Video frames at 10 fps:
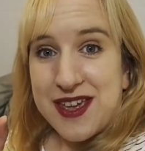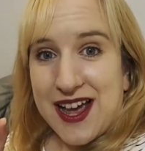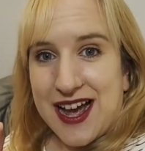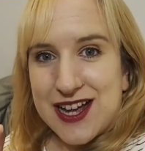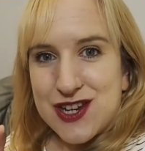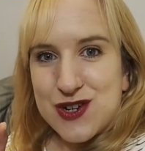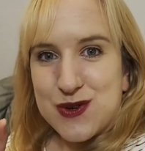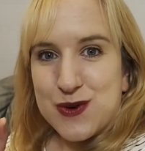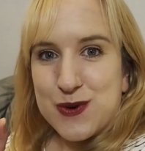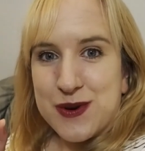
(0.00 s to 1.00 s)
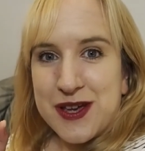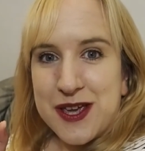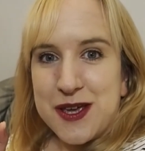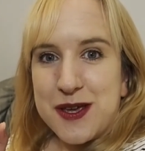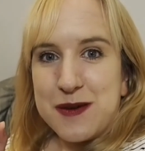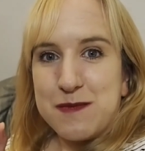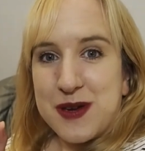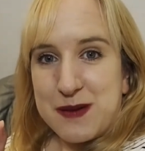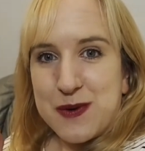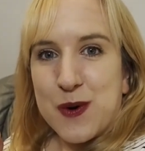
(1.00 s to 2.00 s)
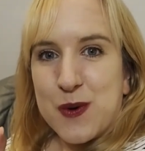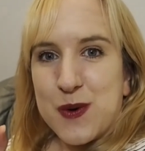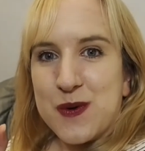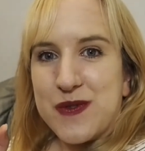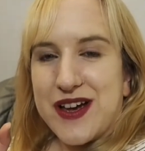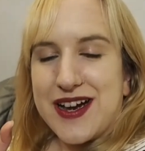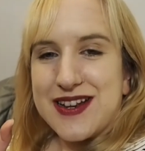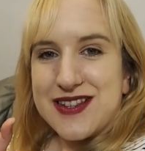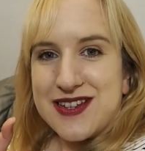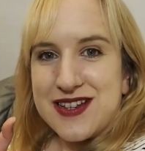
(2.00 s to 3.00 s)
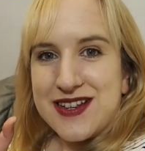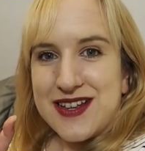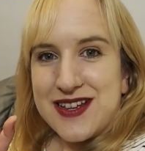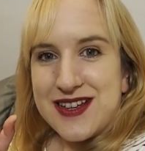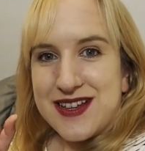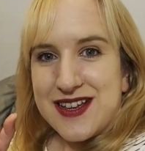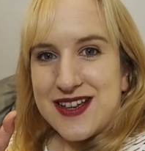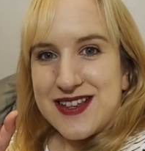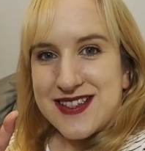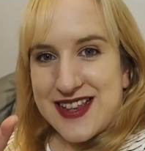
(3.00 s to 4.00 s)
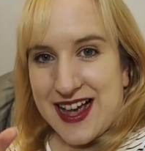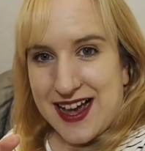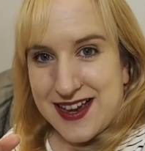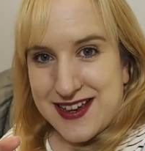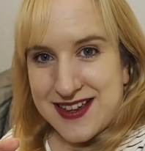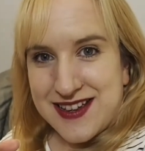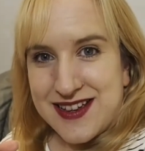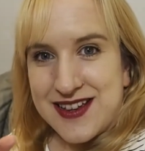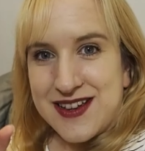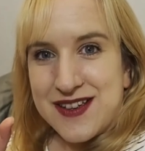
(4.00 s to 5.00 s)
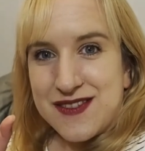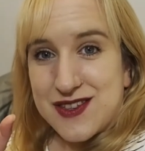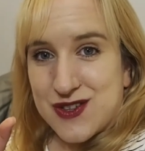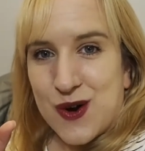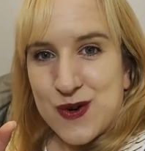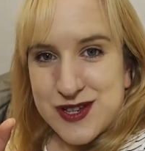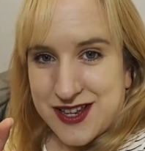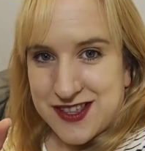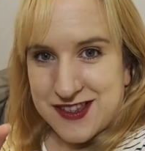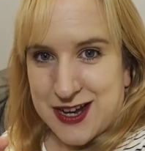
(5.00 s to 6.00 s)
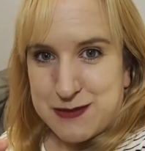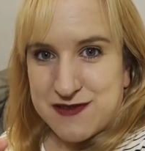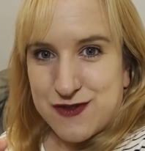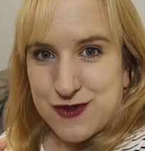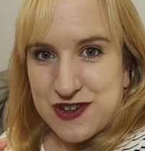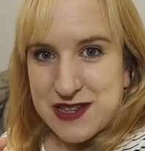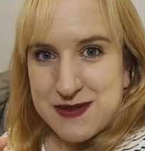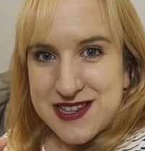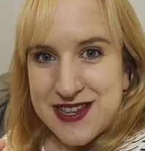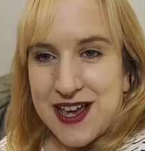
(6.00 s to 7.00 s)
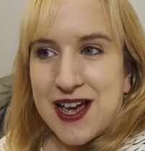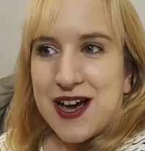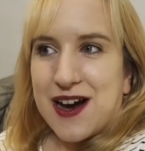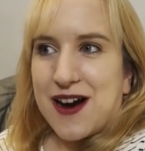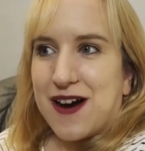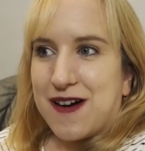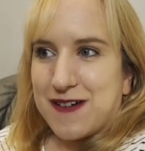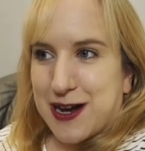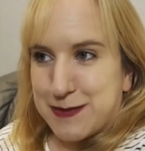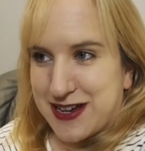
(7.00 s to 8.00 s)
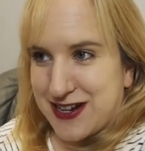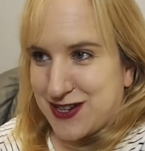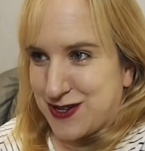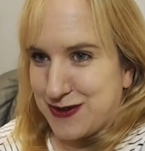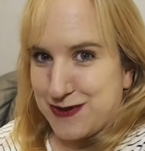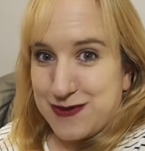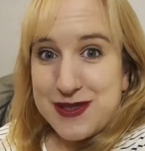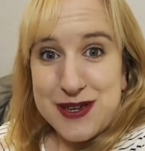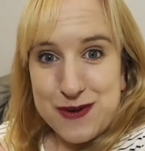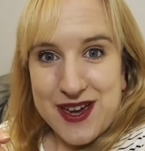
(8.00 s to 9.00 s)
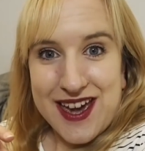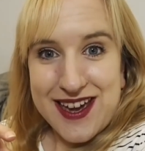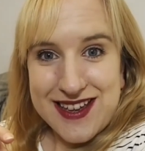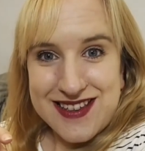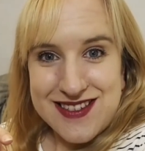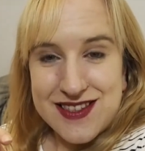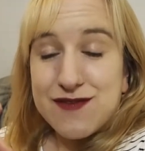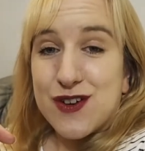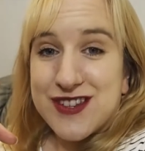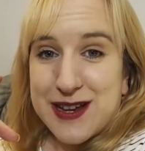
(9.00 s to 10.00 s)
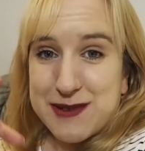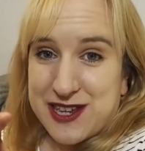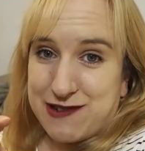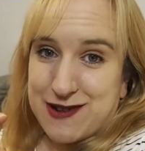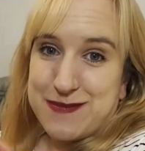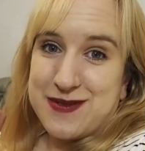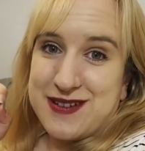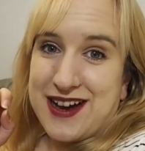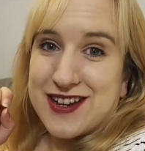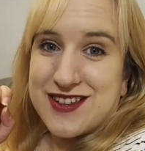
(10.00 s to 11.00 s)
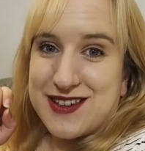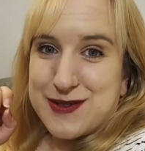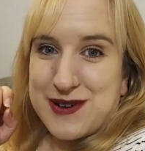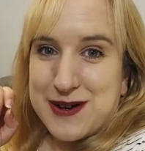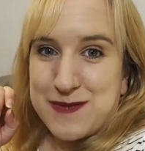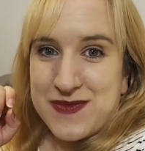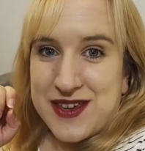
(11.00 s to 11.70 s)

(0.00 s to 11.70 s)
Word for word: the actual people that sang the songs in The Nightmare Before Christmas are coming to the UK. It's the first time in Europe, actually, as well.